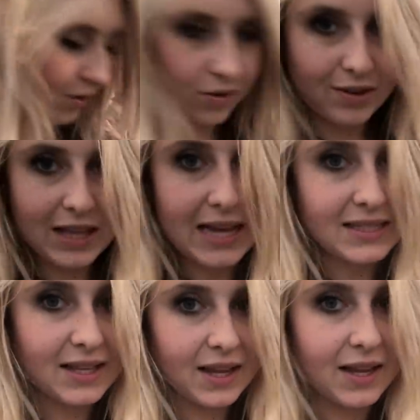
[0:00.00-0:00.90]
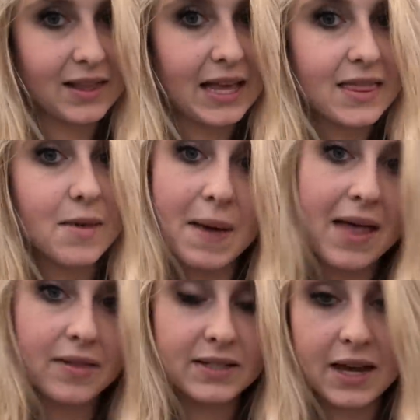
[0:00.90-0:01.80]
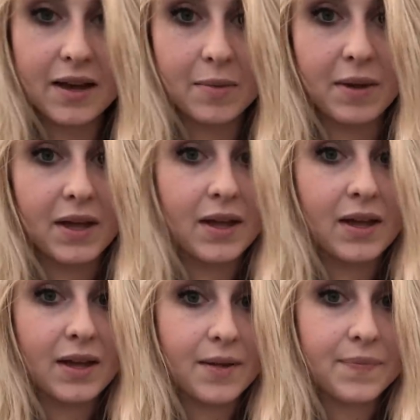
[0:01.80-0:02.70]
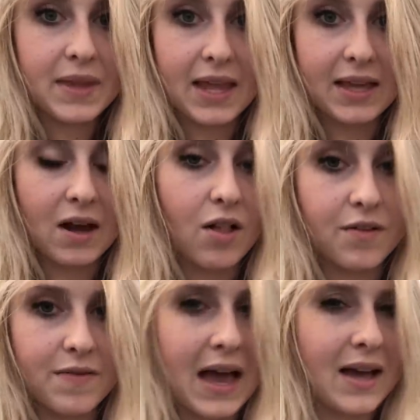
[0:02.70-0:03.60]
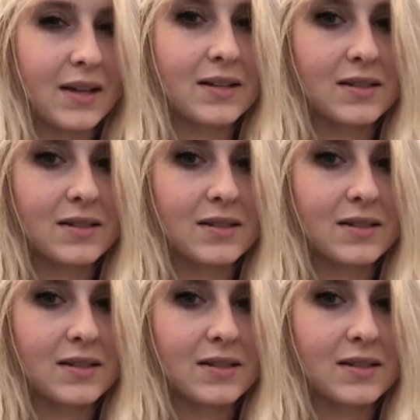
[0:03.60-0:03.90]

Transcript: utilizing like the bathtub and all of that